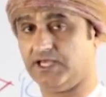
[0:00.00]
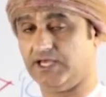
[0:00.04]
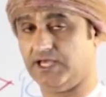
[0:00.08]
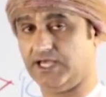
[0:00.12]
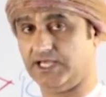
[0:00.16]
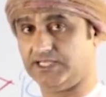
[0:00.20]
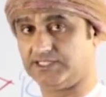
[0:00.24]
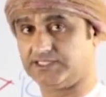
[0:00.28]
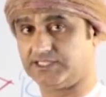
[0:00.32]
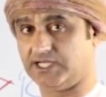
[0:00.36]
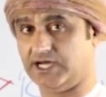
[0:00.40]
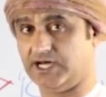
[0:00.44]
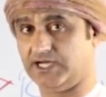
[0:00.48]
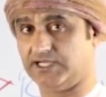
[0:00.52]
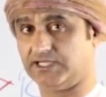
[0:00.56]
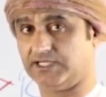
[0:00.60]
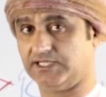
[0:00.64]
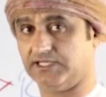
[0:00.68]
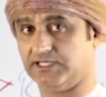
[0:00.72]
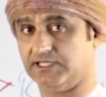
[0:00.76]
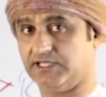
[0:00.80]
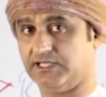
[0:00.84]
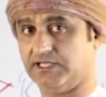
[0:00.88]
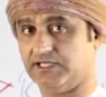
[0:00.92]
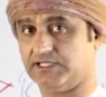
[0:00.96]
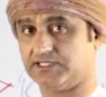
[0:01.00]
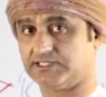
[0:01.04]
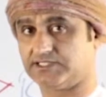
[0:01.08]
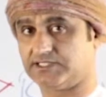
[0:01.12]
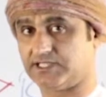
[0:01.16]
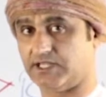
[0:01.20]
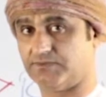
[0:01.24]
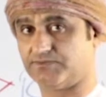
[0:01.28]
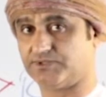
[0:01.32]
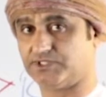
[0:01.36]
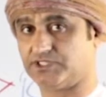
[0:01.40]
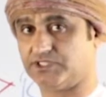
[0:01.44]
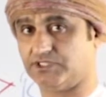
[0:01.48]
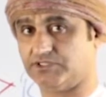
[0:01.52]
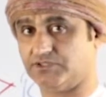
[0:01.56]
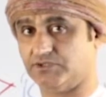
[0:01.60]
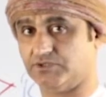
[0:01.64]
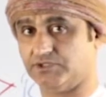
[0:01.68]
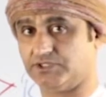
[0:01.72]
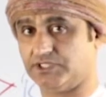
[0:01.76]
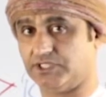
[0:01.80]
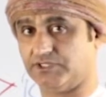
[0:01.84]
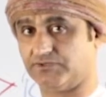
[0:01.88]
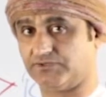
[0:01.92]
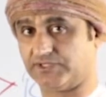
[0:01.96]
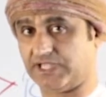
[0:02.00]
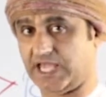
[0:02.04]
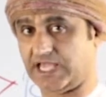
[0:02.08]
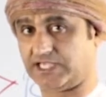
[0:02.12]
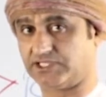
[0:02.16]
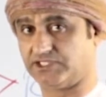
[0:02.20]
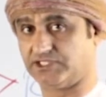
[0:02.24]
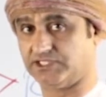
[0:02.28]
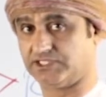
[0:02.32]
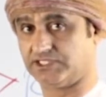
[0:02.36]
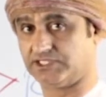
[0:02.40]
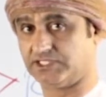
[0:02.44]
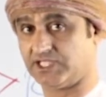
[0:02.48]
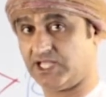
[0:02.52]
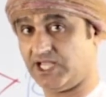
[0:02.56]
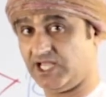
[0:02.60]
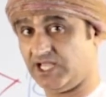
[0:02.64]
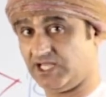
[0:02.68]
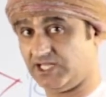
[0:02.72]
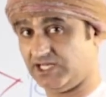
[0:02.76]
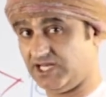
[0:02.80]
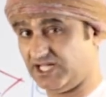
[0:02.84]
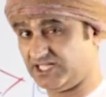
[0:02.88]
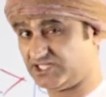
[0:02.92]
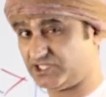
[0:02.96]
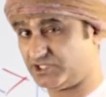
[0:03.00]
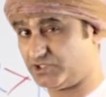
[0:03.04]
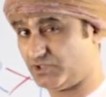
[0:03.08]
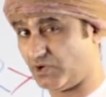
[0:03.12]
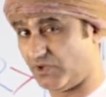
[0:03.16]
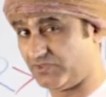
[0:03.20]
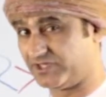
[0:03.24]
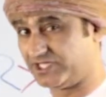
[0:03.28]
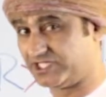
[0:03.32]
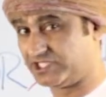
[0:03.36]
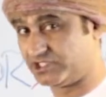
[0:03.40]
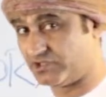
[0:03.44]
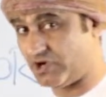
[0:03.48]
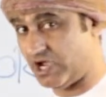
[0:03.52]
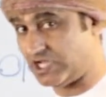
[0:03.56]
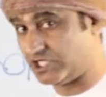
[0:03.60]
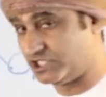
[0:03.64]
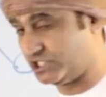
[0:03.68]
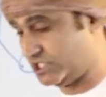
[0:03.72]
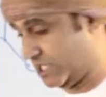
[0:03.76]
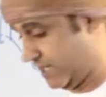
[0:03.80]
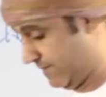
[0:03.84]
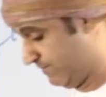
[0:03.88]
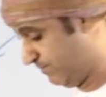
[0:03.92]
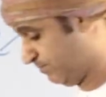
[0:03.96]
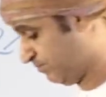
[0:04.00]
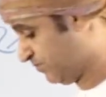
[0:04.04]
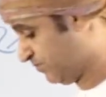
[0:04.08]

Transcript: acyl substitution reactions? Let's draw the structure